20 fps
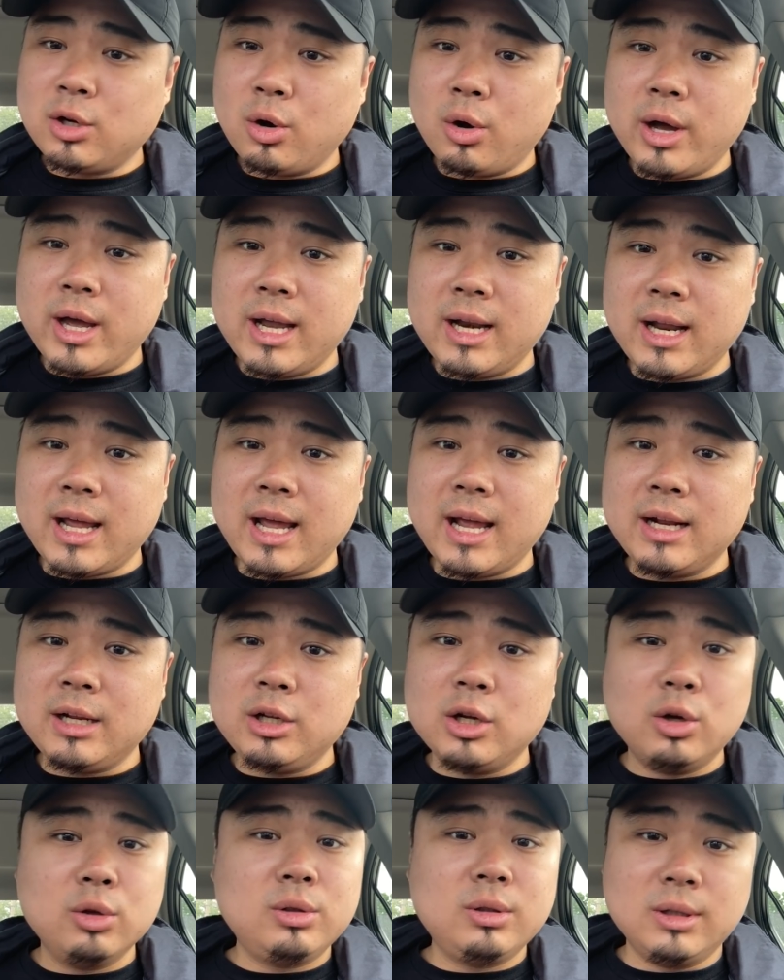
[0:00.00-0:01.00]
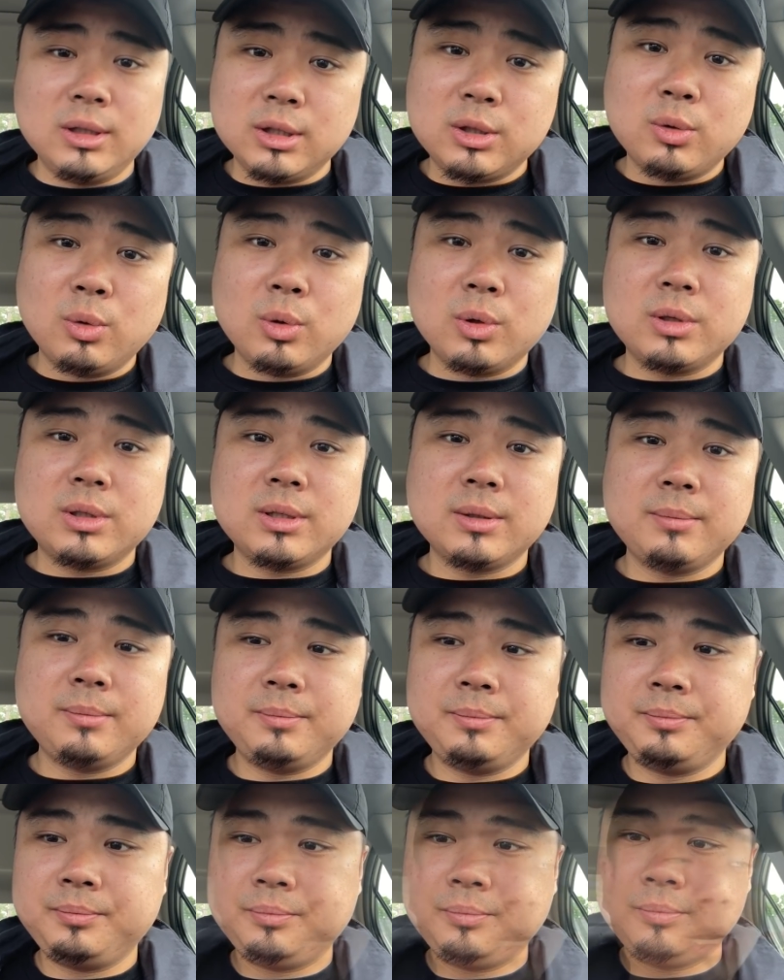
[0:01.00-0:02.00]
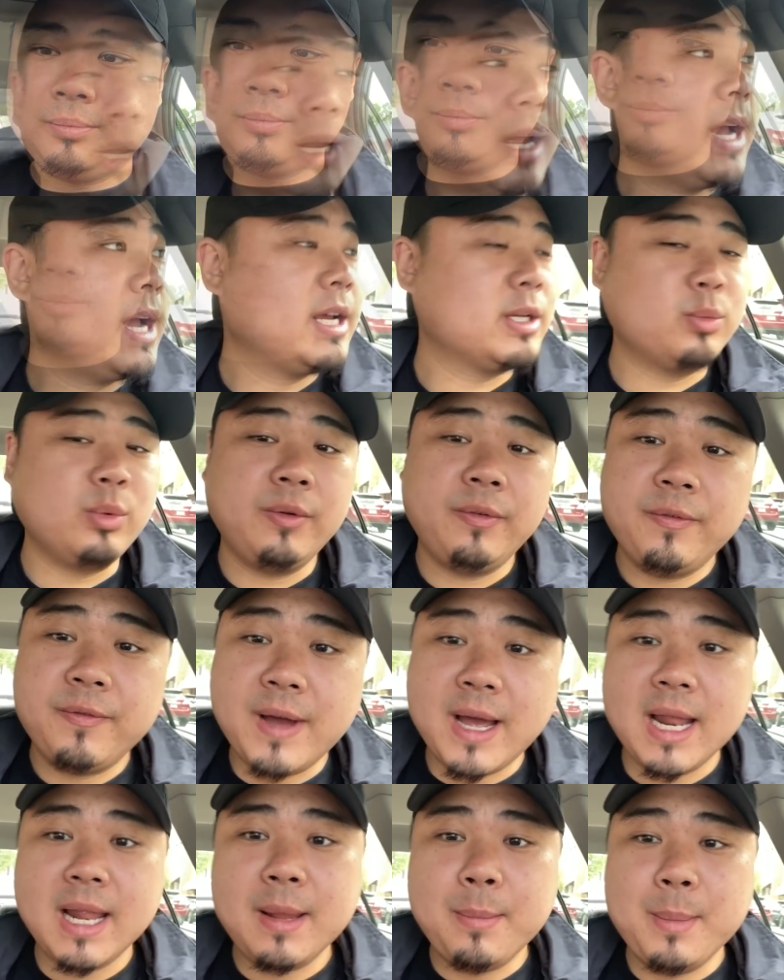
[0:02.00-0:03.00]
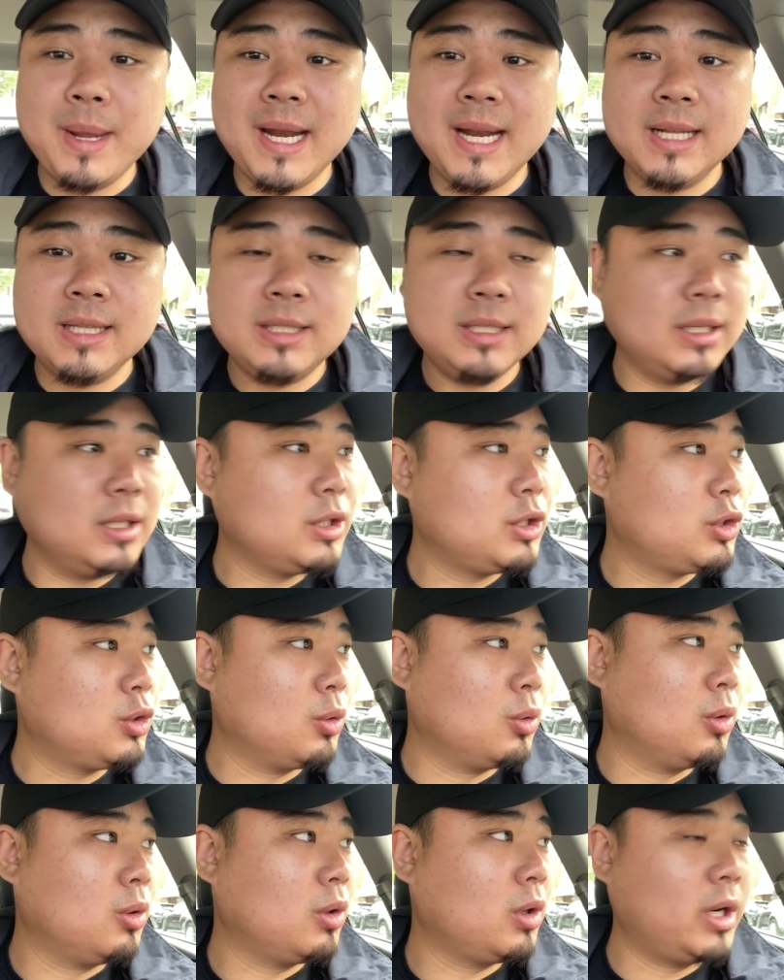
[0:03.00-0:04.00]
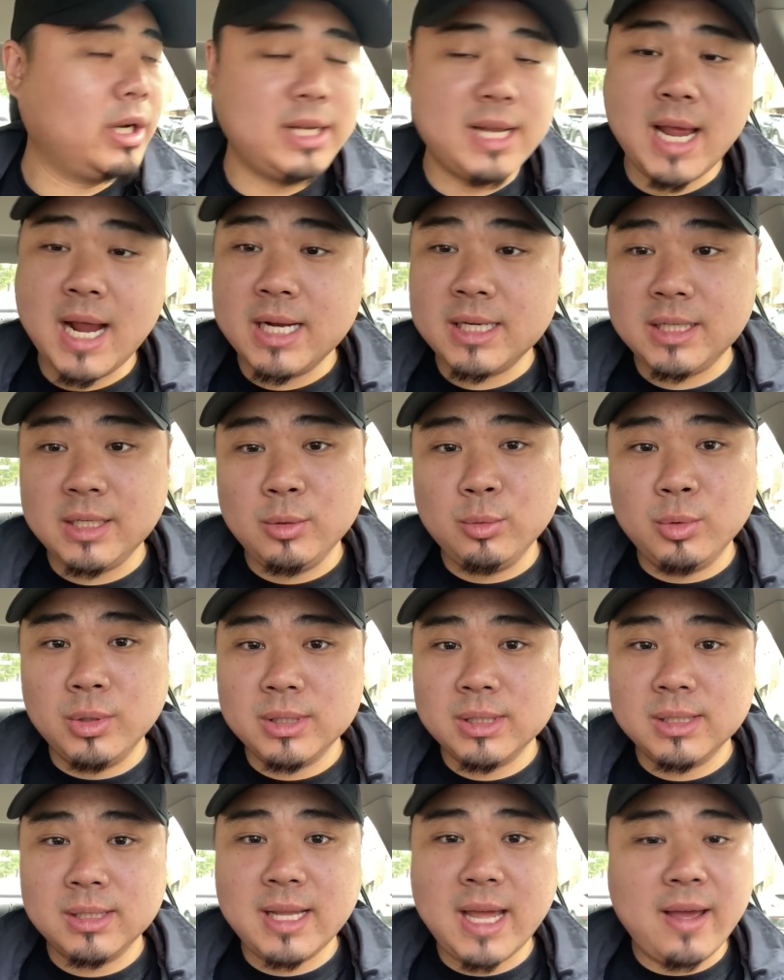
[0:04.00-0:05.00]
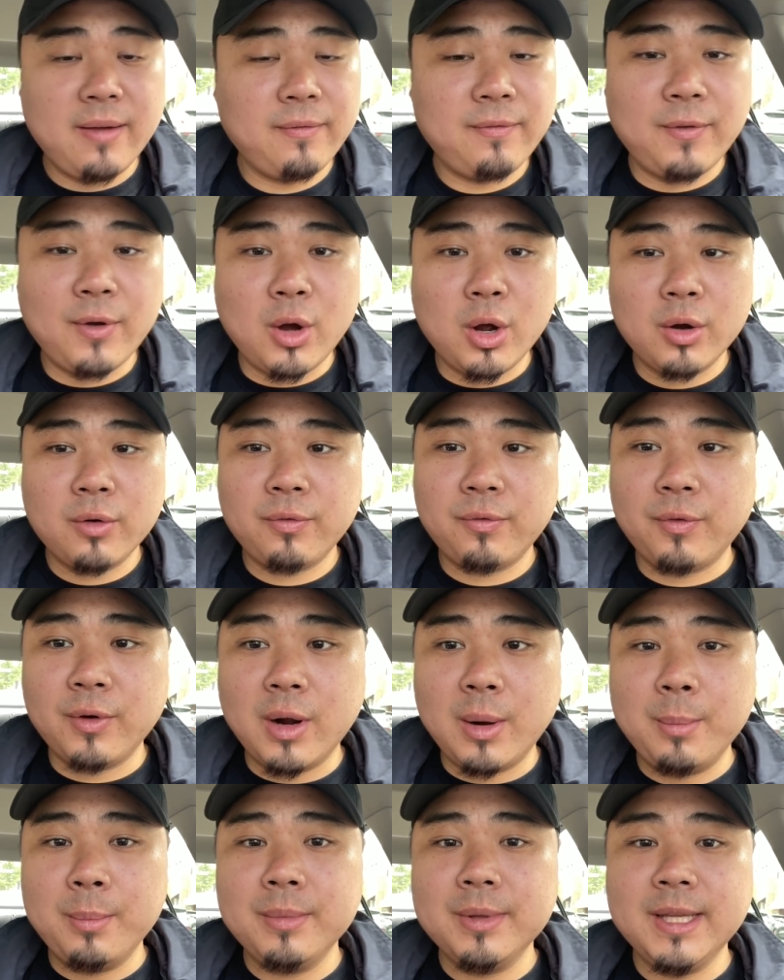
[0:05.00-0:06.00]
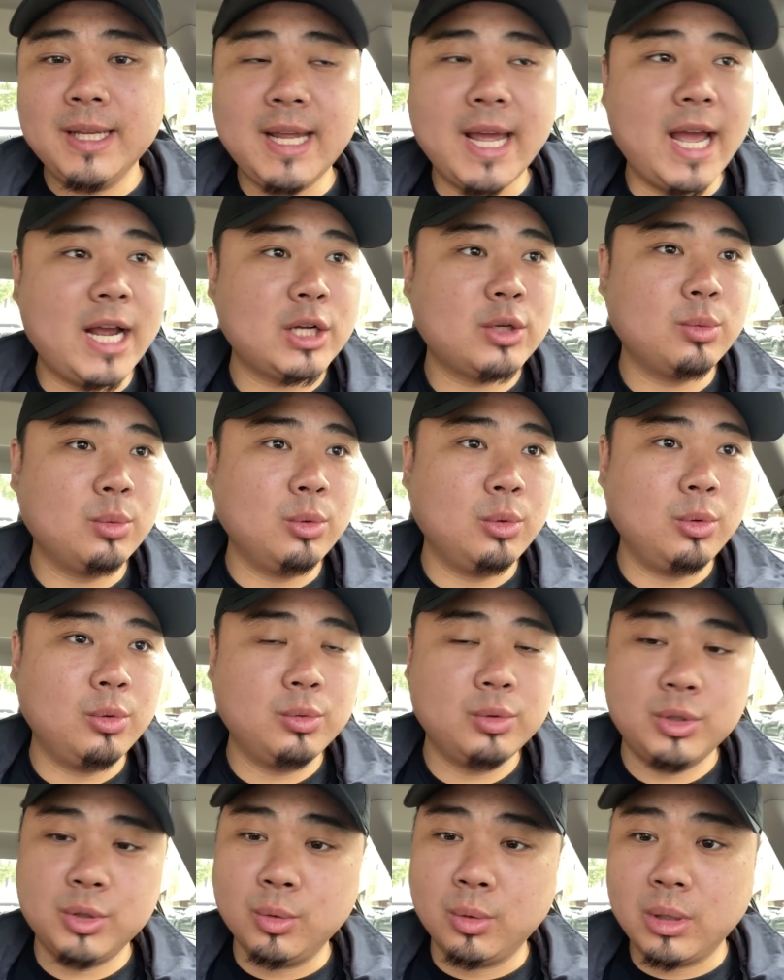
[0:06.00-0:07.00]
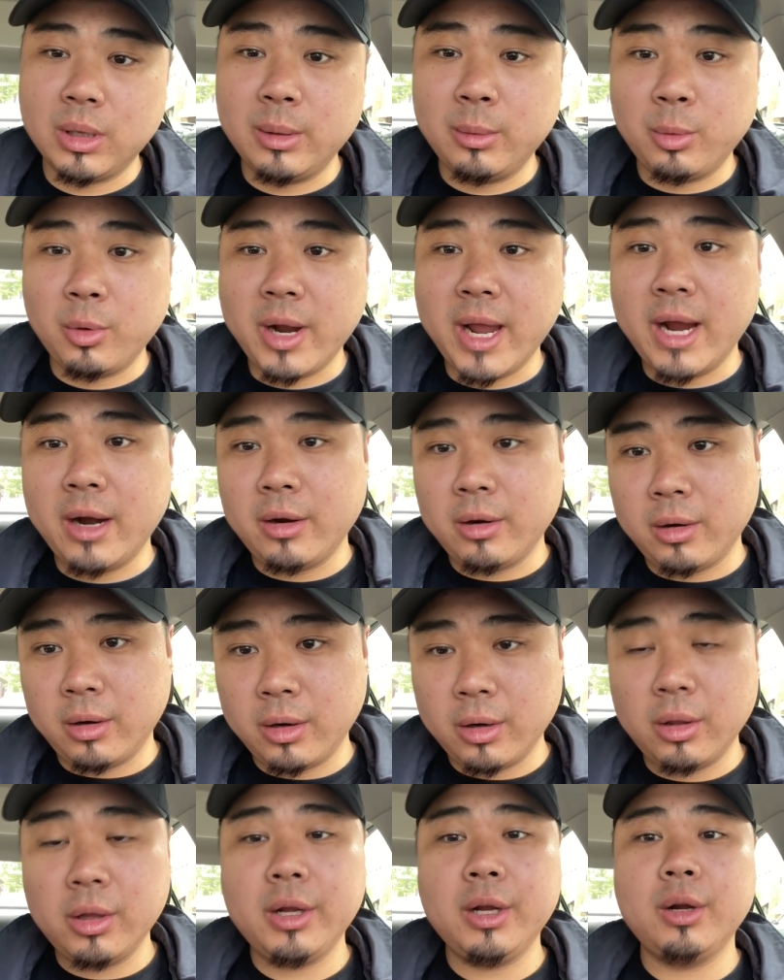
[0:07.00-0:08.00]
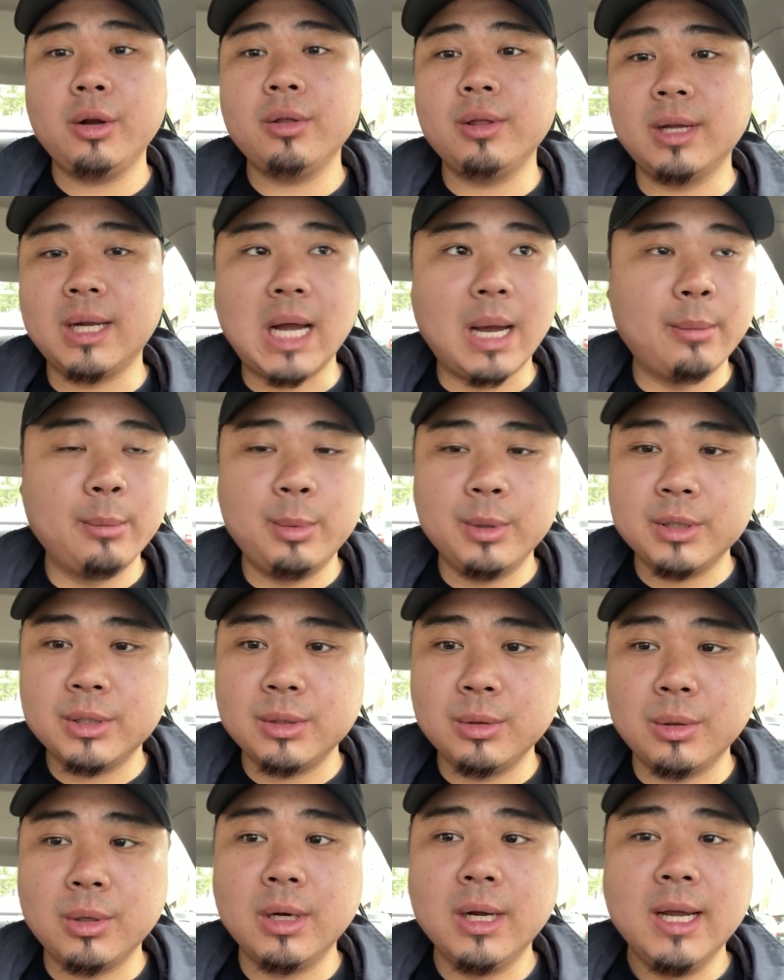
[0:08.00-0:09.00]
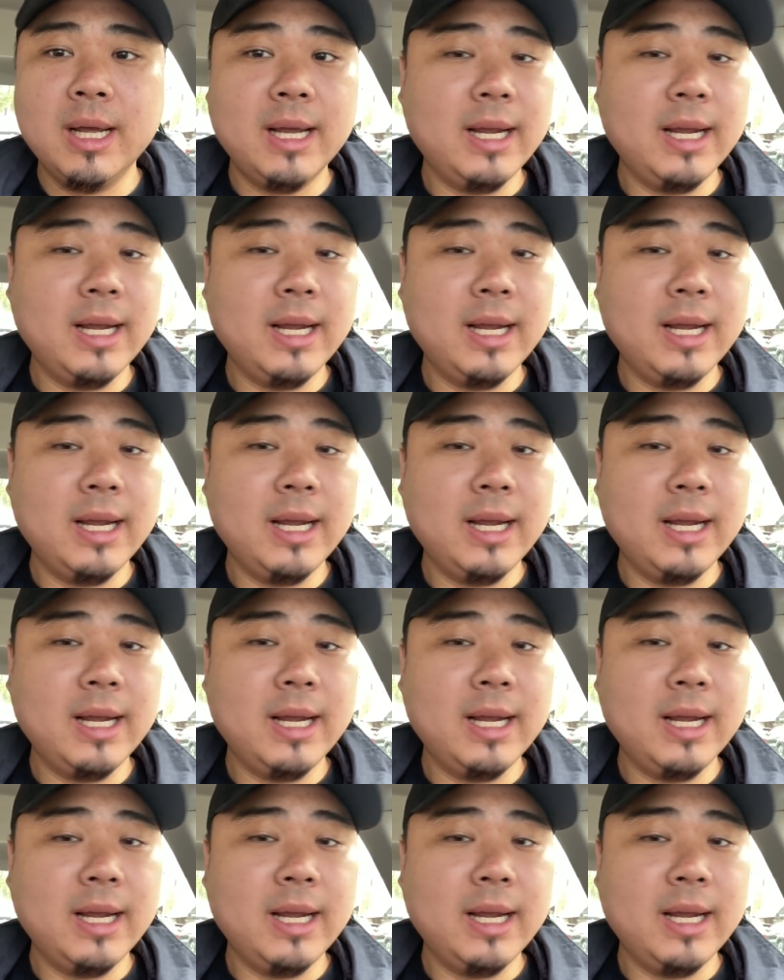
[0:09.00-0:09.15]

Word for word: go ahead and go to the stores guys we finally made it to the store it actually wasn't that far from the actual store that we were at earlier the comic book store